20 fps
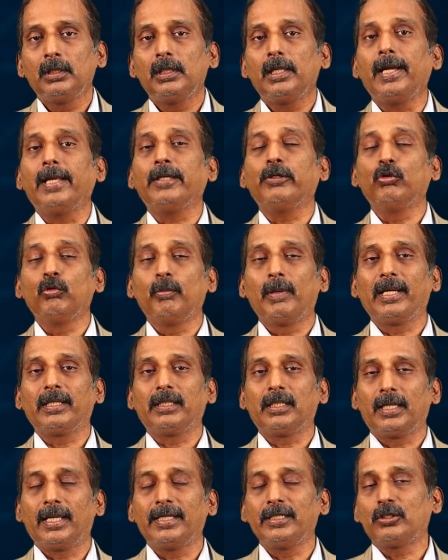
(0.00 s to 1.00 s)
and you
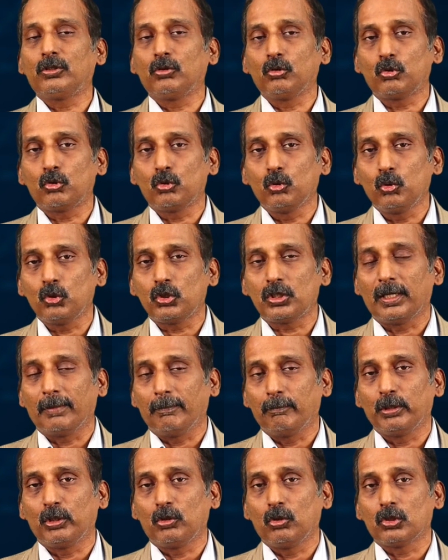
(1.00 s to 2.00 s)
might like to choose
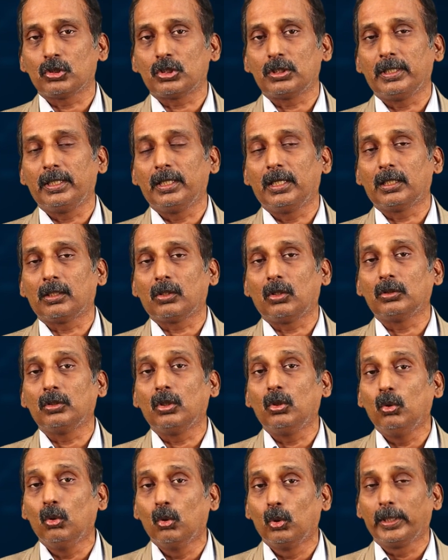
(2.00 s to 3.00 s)
them because they are on
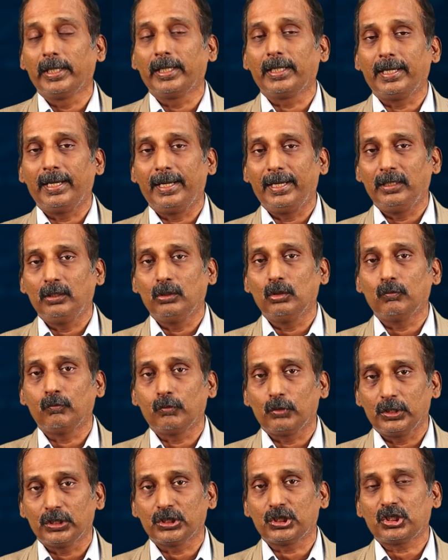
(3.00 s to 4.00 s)
the lower end
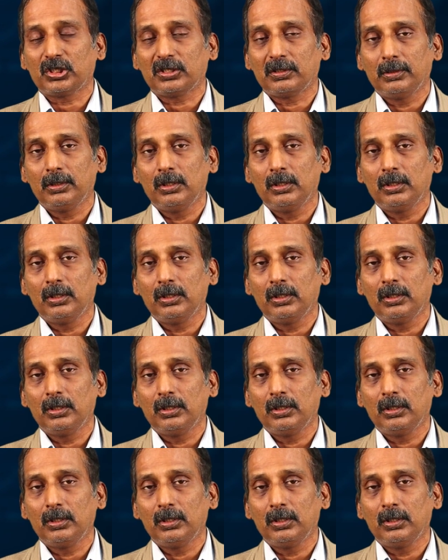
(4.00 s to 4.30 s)
of risk,